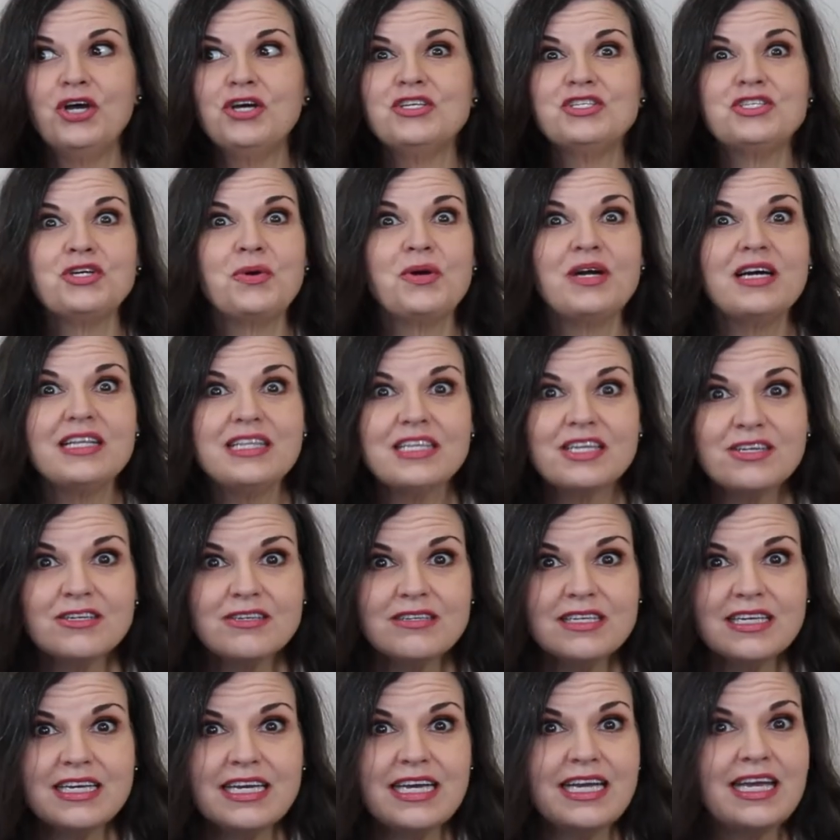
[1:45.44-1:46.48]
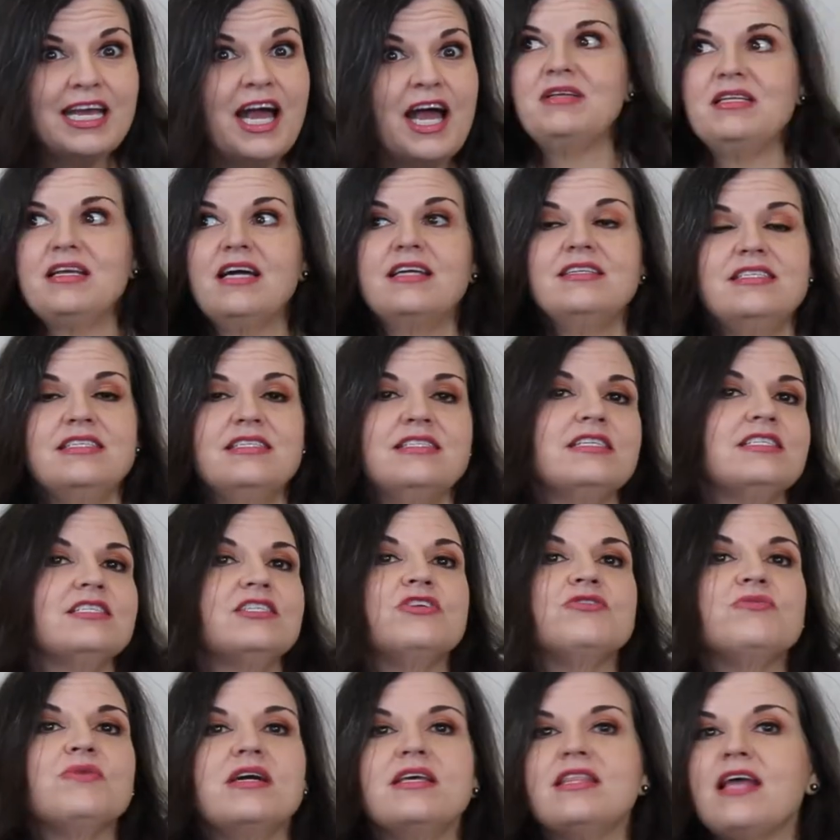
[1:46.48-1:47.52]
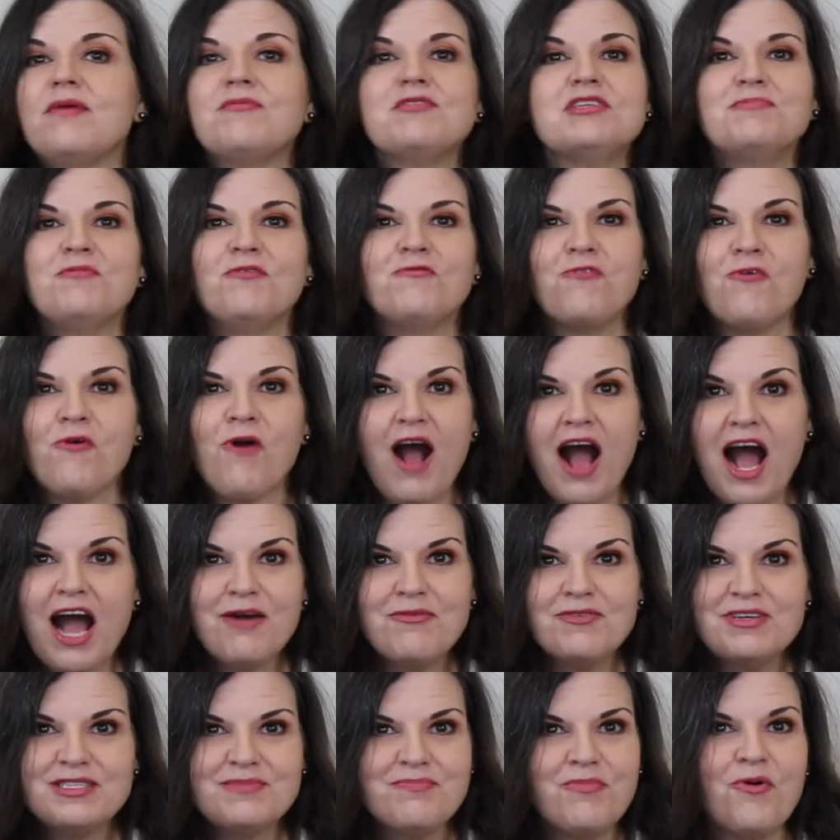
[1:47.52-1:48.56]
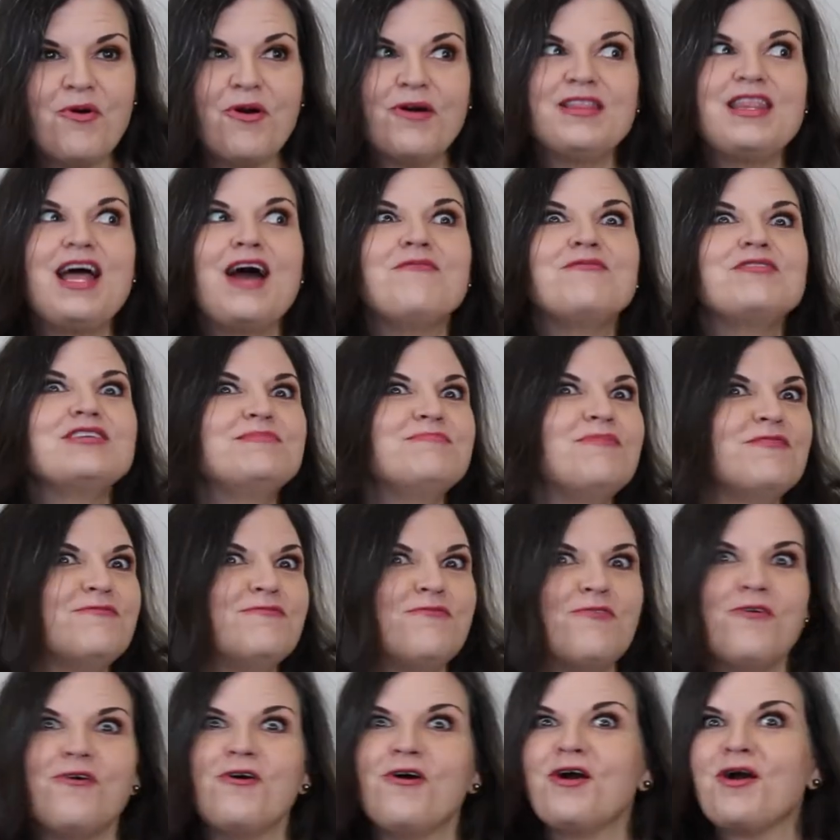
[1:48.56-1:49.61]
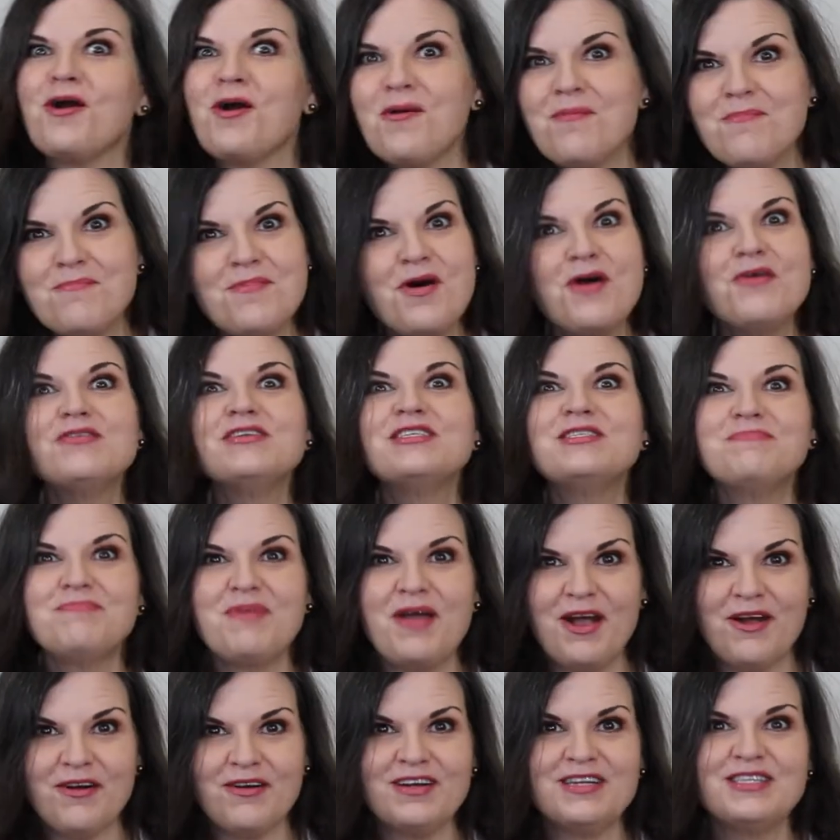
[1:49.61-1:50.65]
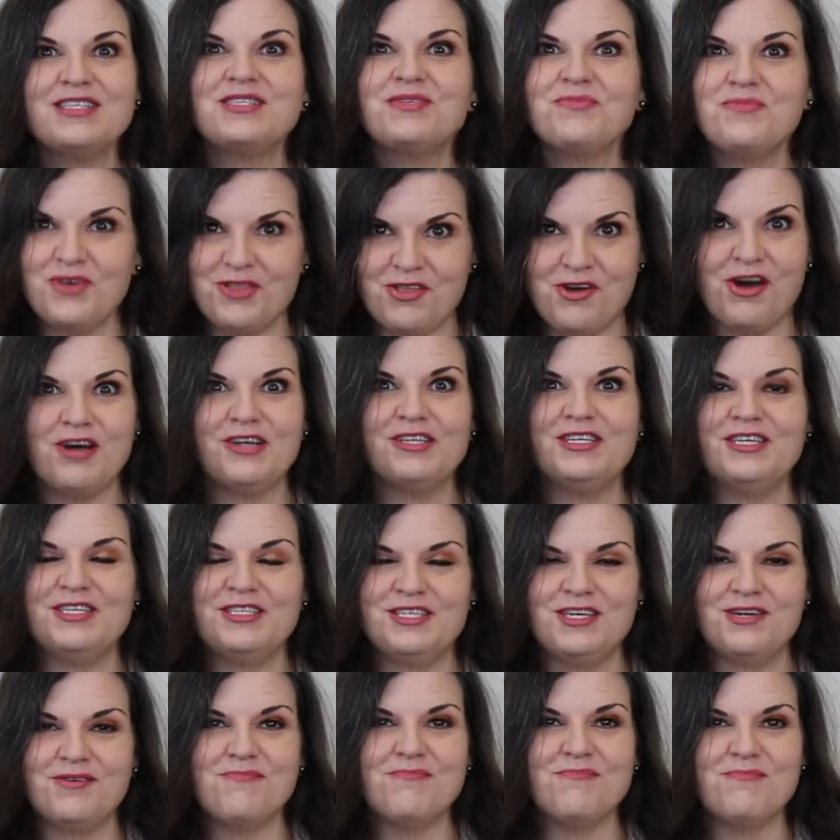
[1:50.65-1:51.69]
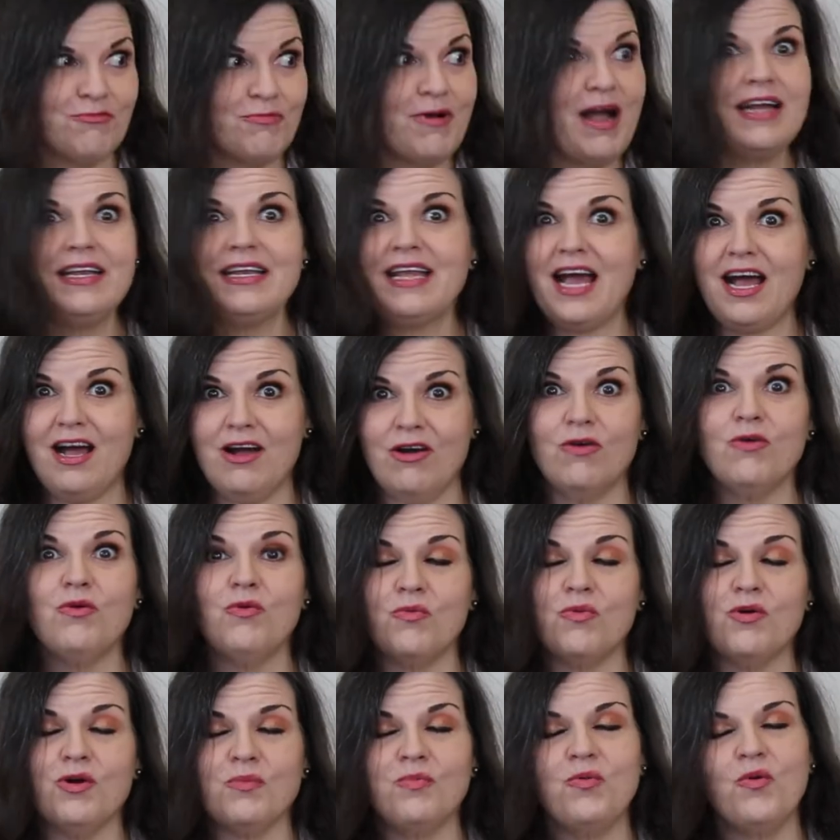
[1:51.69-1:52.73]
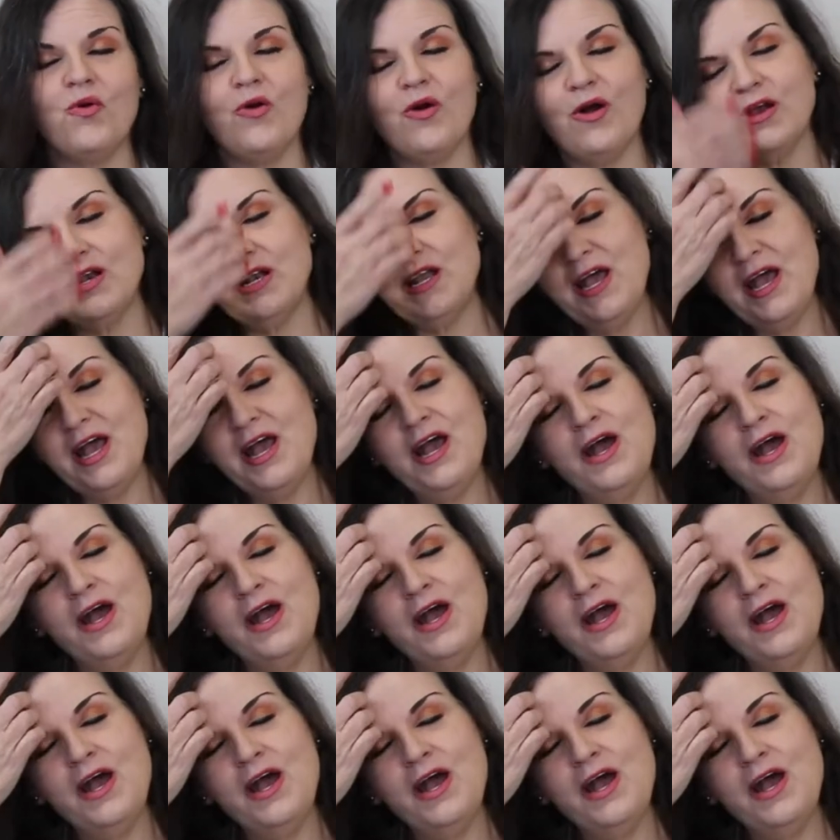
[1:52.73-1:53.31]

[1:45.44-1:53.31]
So clearly, in 1963, that was before I was born. That was before most parents with autism right now were born.